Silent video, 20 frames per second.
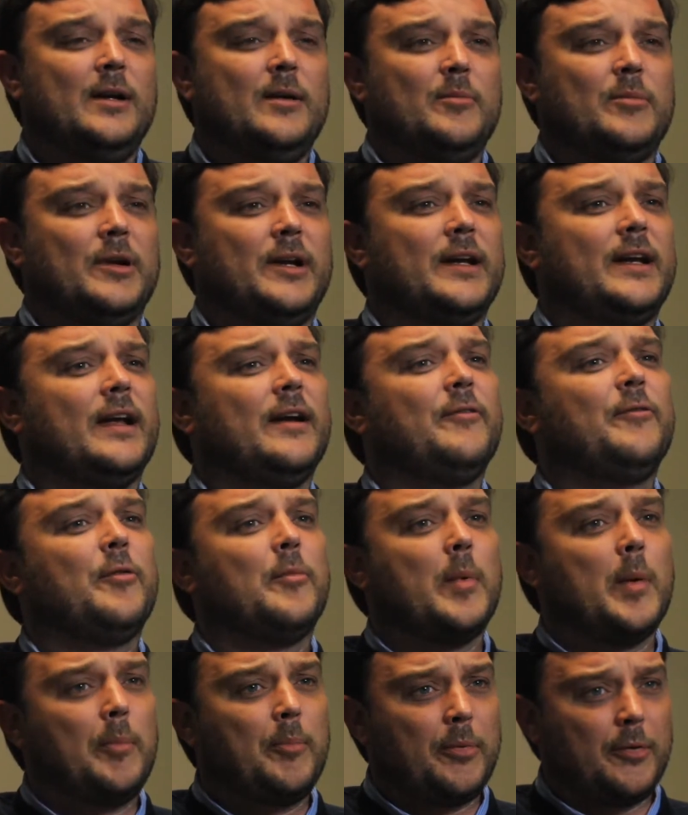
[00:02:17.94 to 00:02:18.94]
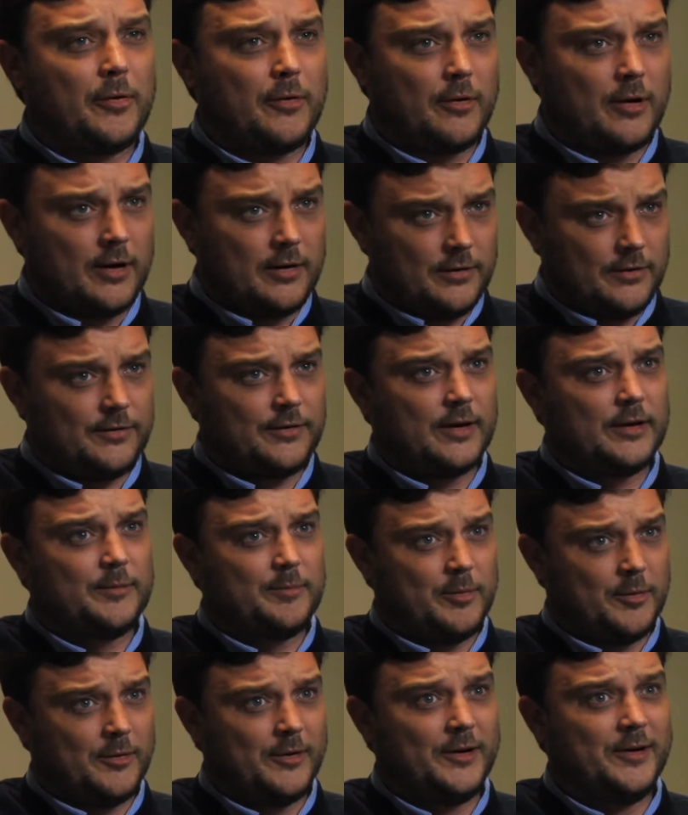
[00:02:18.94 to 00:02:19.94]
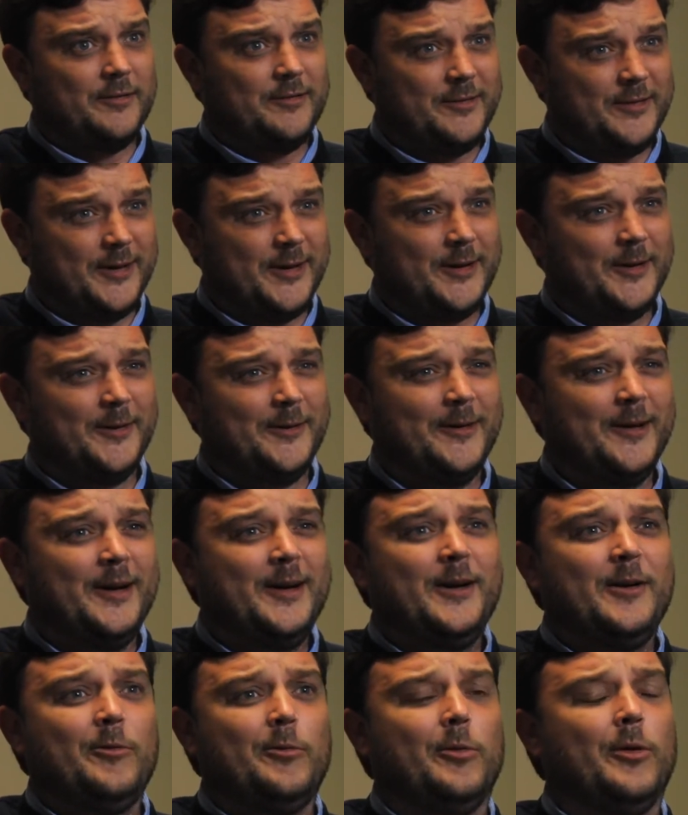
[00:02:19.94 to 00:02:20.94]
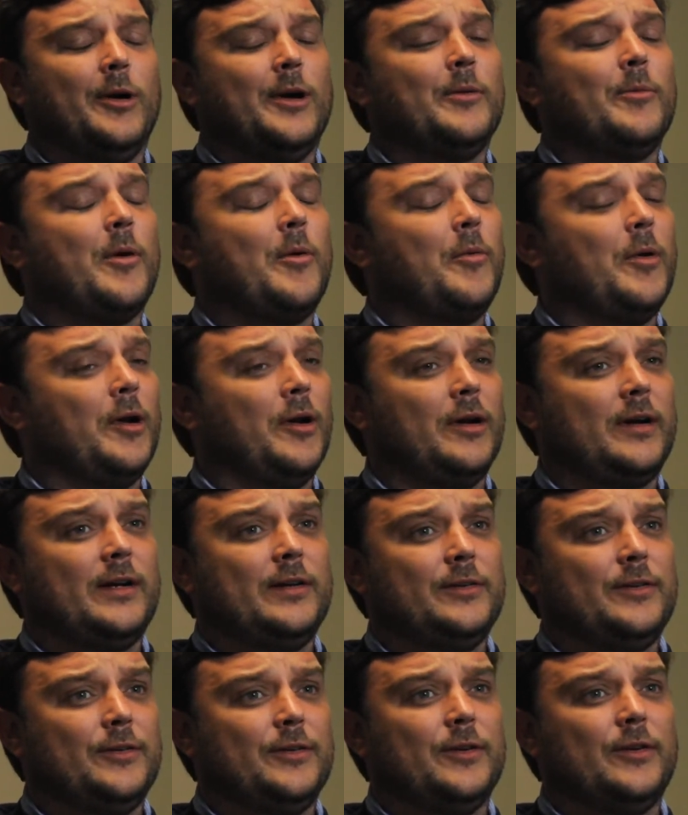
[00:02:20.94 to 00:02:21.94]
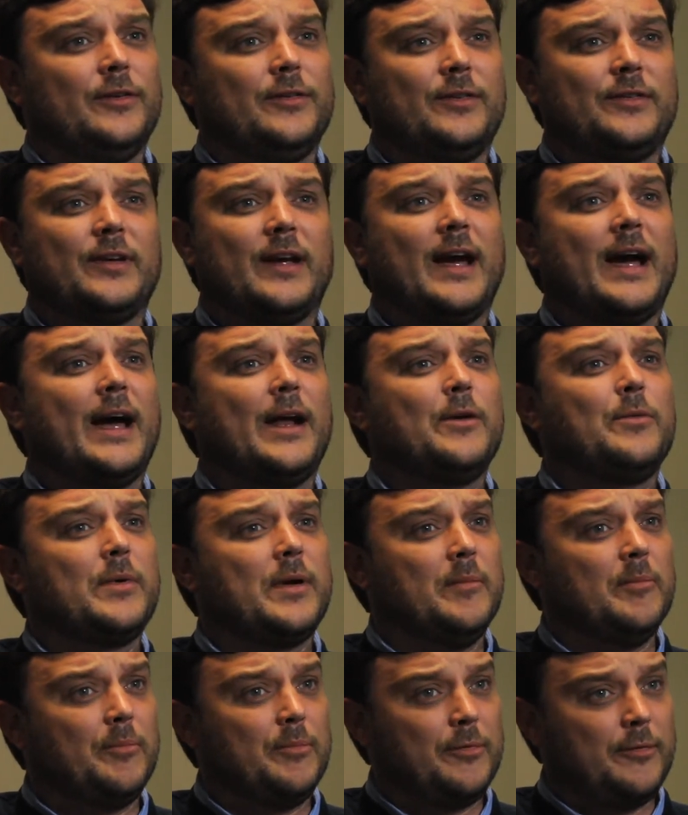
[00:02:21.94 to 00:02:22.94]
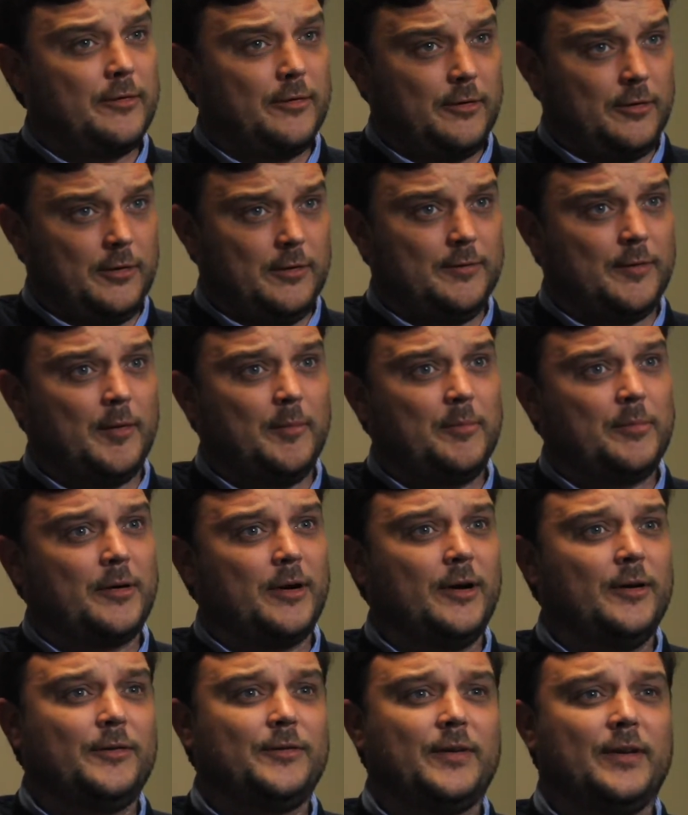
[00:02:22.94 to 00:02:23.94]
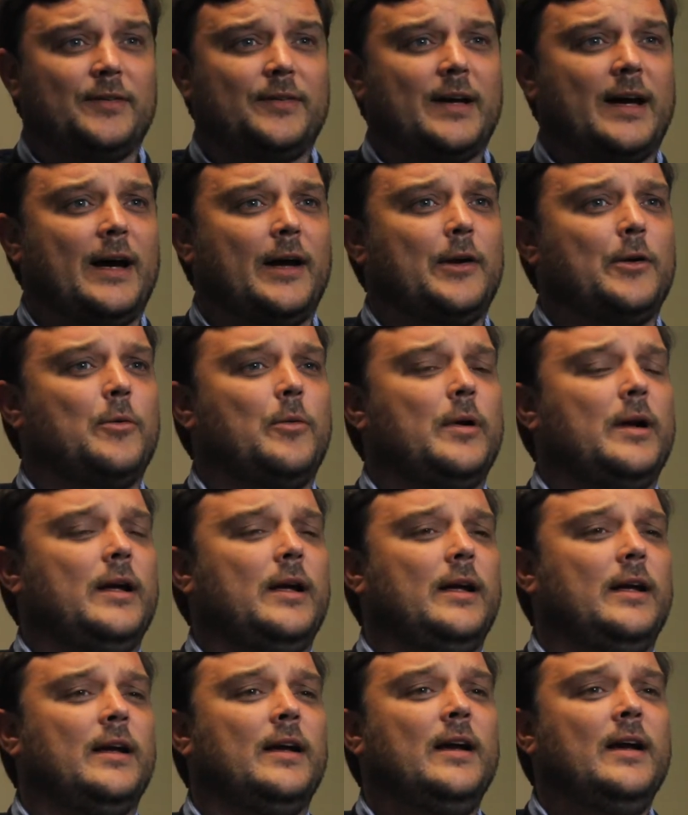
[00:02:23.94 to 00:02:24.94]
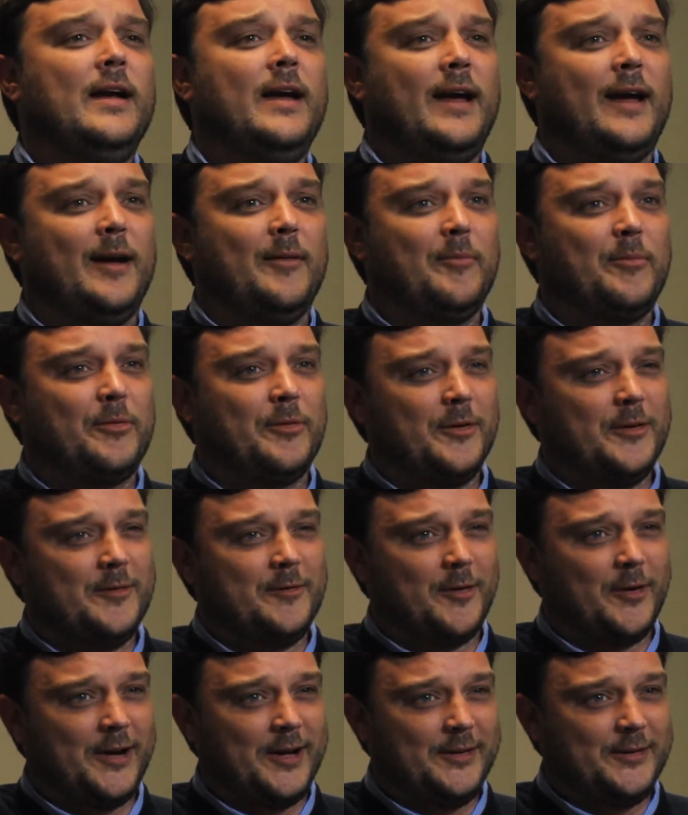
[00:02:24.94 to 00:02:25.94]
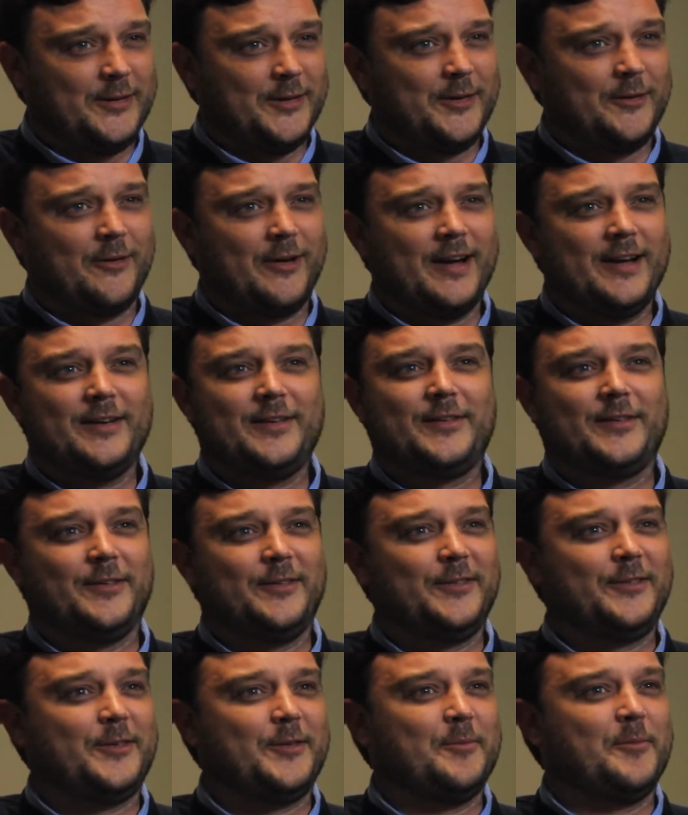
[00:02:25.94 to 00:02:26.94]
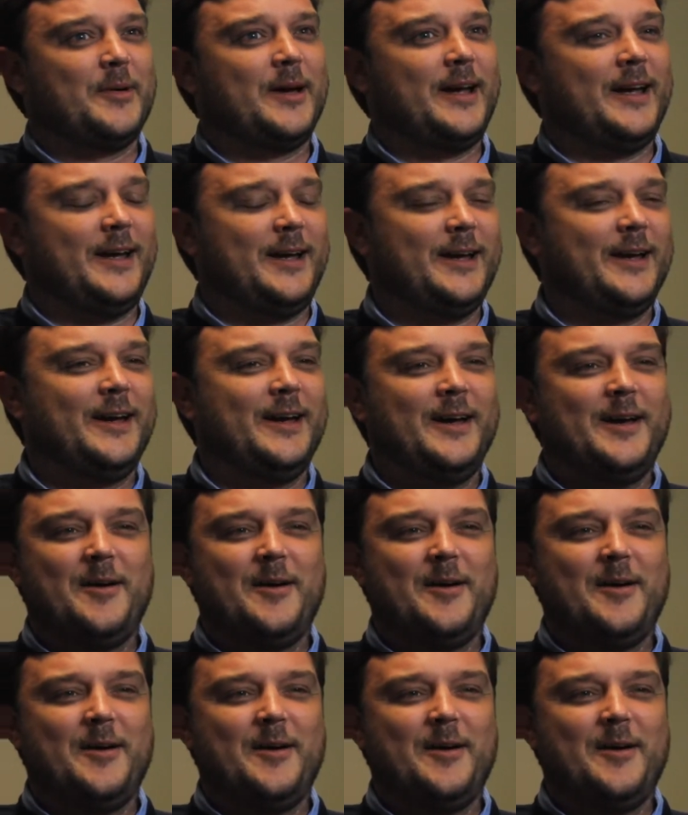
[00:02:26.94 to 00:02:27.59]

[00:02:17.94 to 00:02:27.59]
But again, from a process point of view, really what we're looking to do is to say, how do we improve on process? How do we improve on integrations to make